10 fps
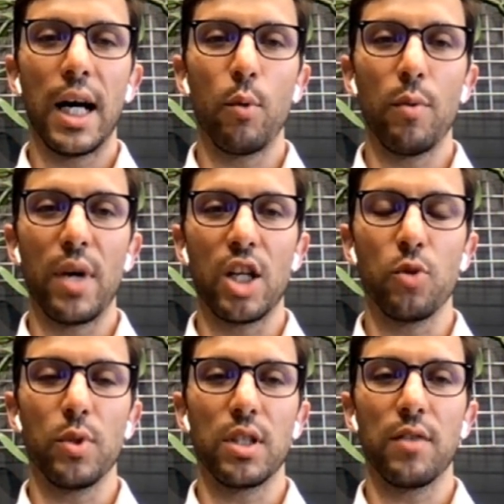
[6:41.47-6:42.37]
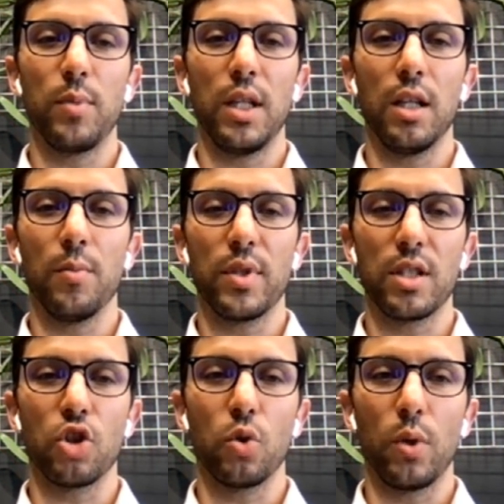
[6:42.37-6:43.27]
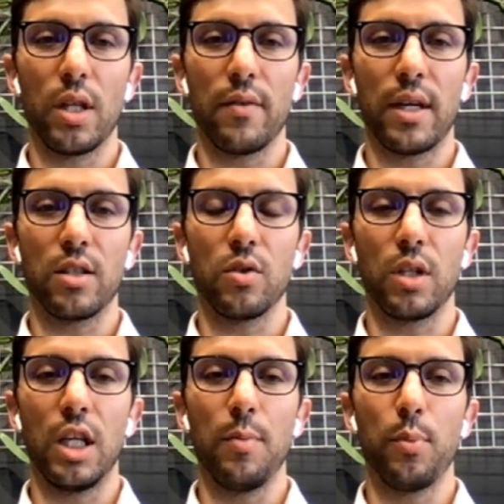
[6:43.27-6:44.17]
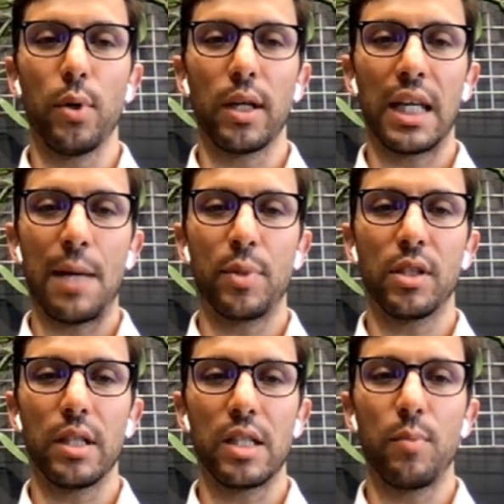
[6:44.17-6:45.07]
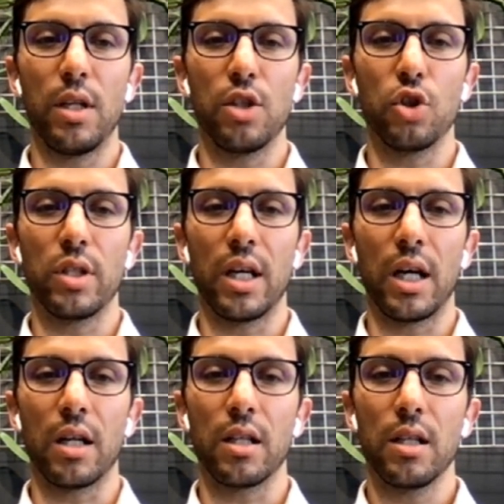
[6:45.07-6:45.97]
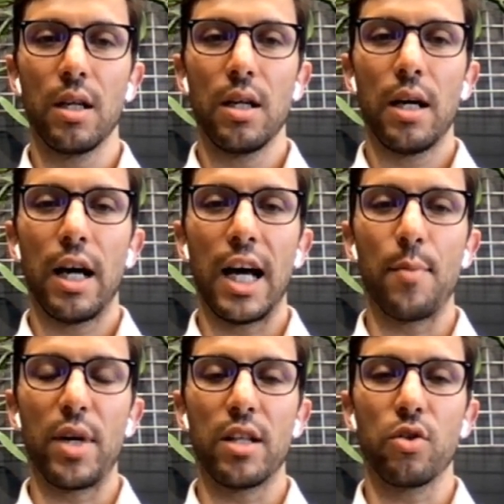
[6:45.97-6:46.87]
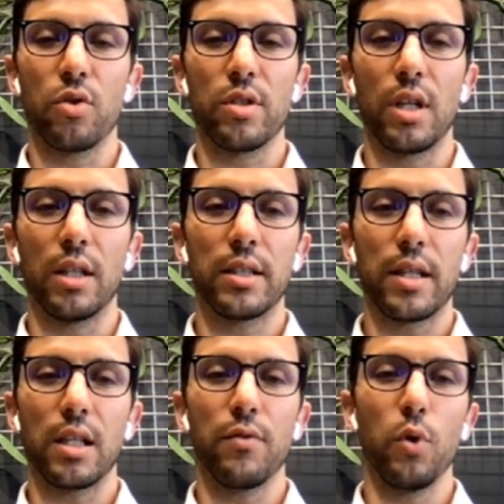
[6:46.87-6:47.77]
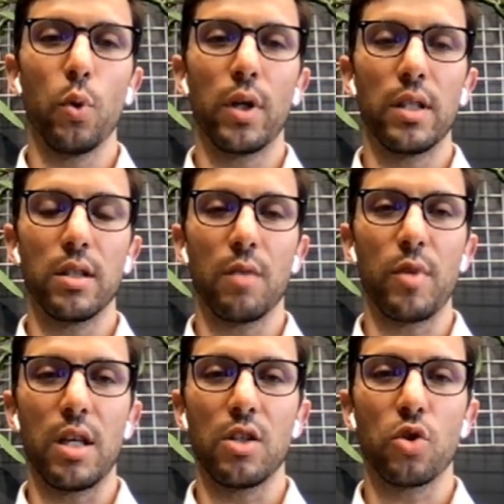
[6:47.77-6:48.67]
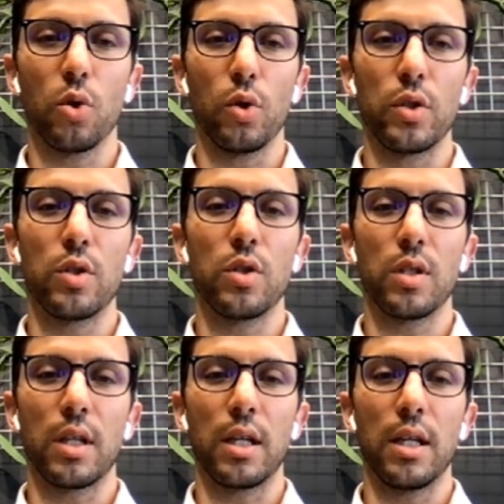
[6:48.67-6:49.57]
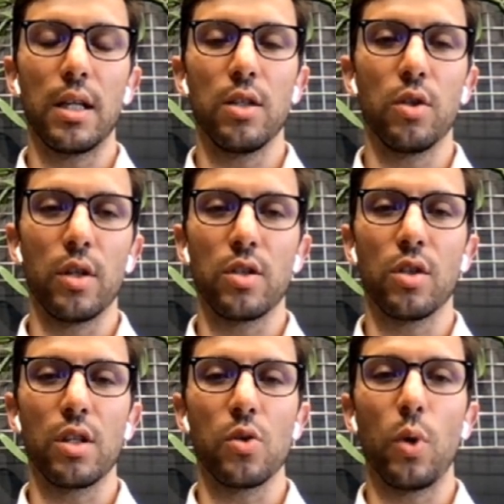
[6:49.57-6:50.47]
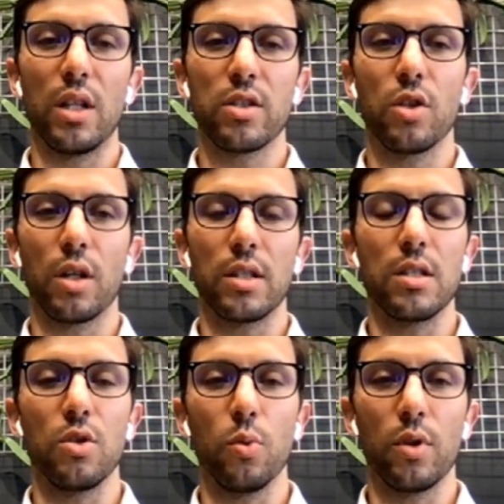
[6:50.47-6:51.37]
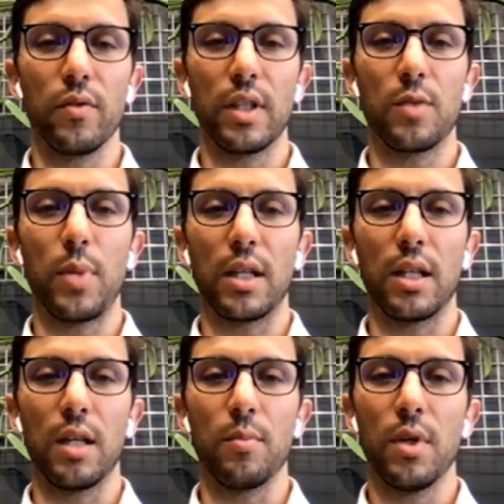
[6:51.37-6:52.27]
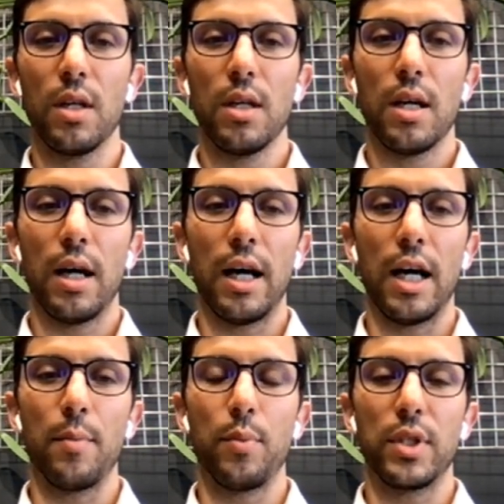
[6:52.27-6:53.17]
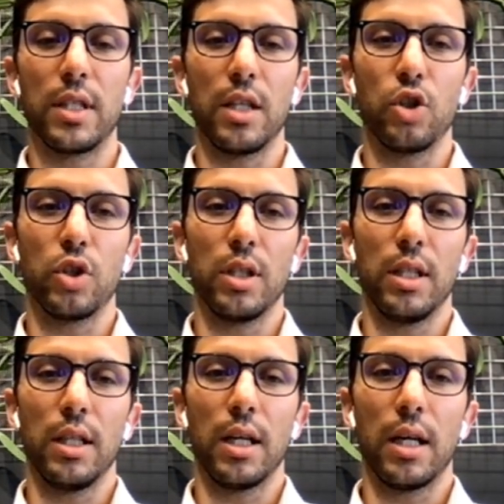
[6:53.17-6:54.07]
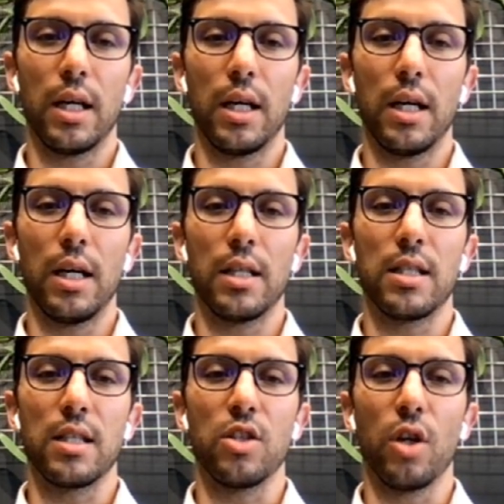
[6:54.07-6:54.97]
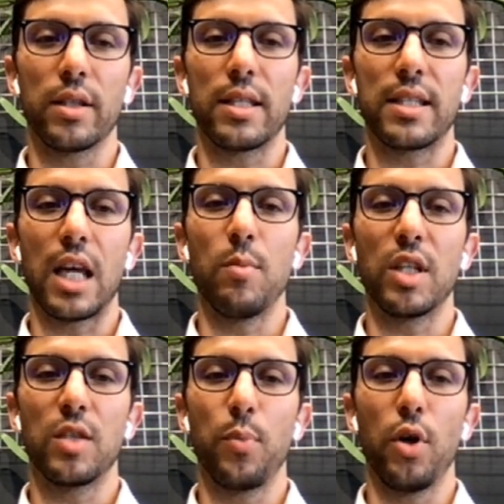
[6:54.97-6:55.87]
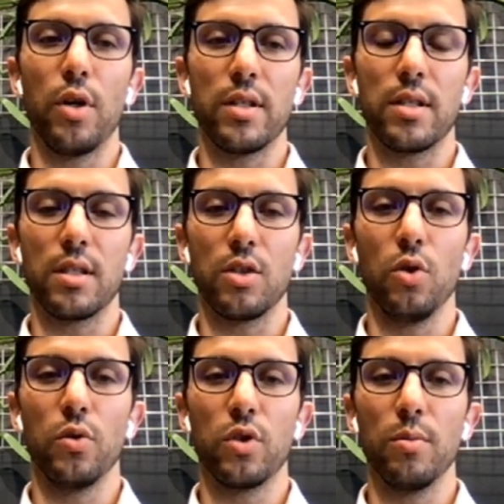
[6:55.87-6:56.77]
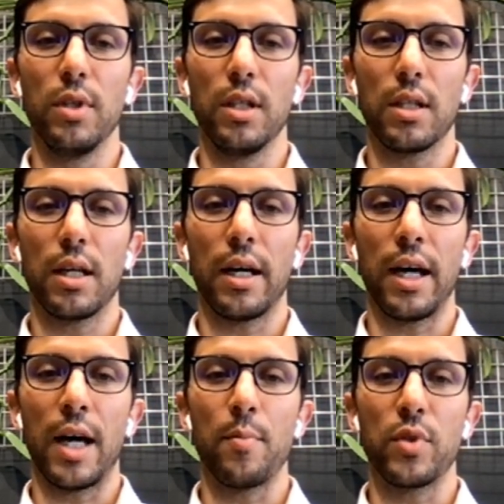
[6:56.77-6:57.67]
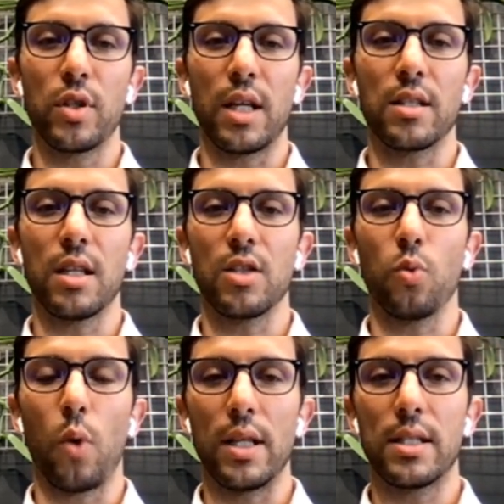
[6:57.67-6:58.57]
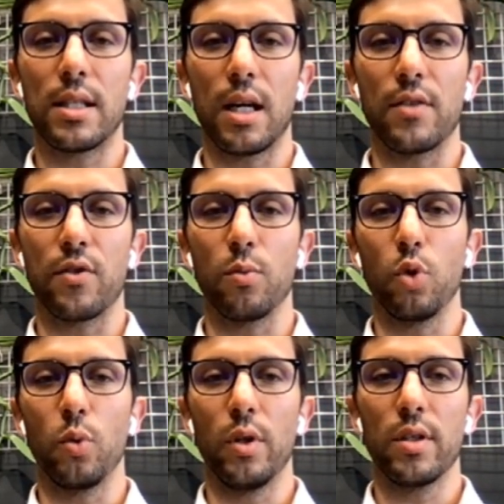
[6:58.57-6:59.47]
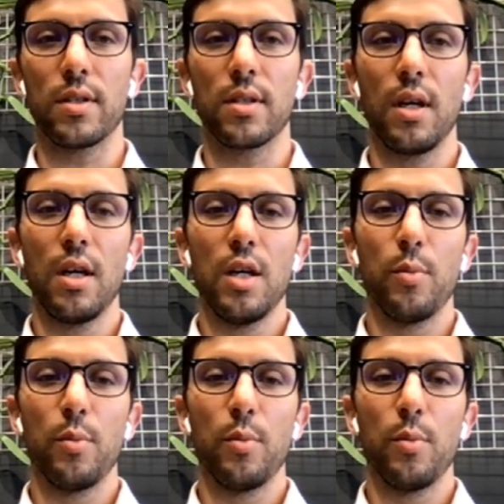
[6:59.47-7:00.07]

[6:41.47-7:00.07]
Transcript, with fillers: uh, where management have been in a position where they've had to keep uh, capital expenditure down. Um, and as a result, I think if you walk into some of their stores, uh, you know, it's not as well stocked as you would have expected. Yes. Uh, potentially, uh, it, it's not the same experience as it used to be. Absolutely. Um, so that's, that's one side from Woolworths.